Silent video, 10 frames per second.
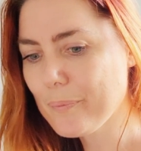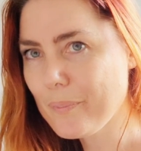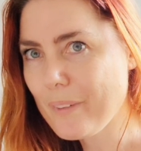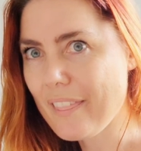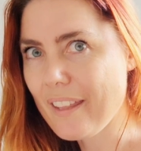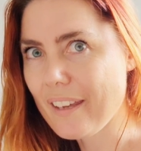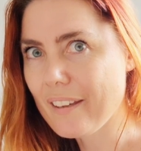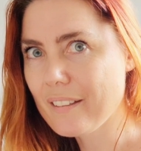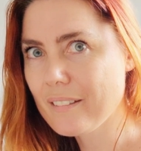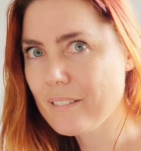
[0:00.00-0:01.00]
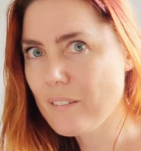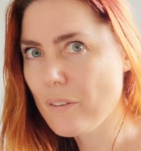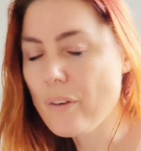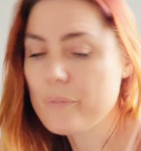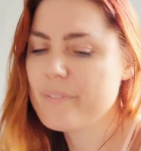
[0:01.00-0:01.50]
I think.
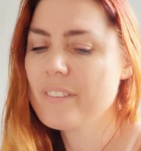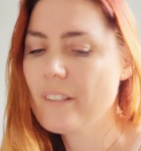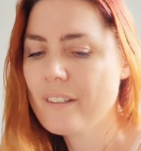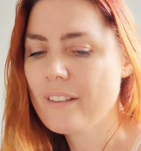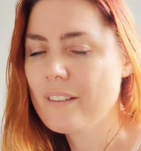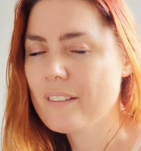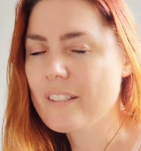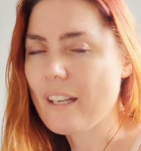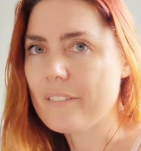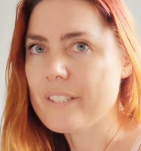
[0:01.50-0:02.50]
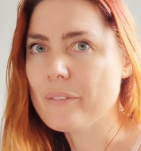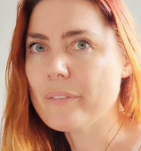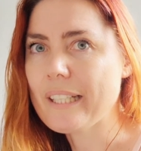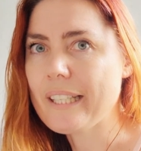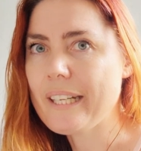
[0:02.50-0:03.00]
Although colour isn't
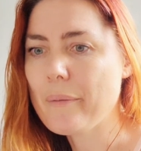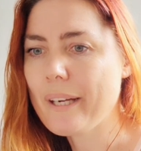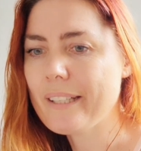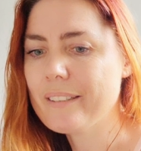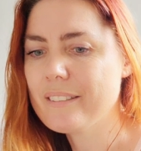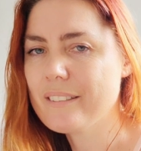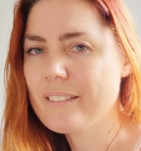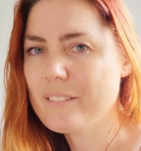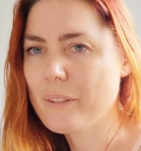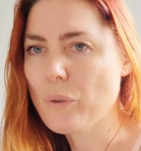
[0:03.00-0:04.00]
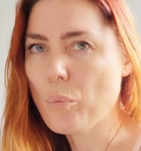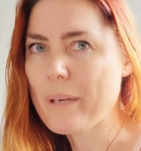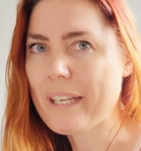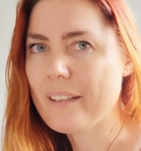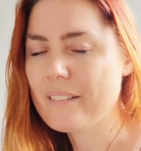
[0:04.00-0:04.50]
real anyway, we're all
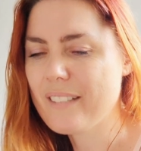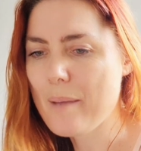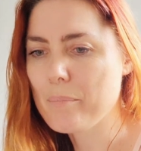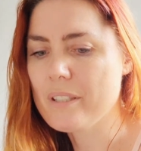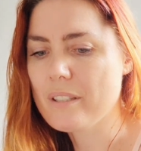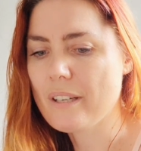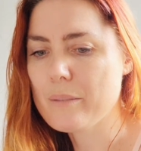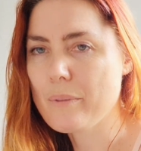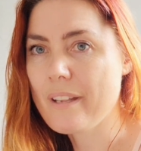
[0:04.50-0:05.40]
being hypnotised with it.